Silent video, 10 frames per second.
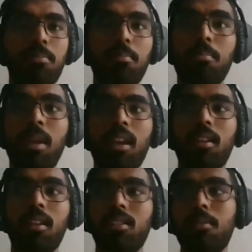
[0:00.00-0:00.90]
make
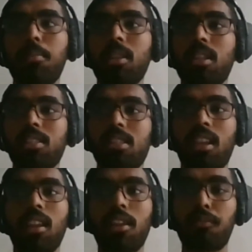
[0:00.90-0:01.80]
simple things
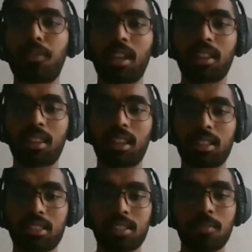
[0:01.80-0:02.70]
like lifting
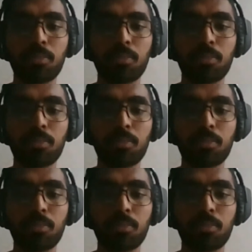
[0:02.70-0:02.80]
things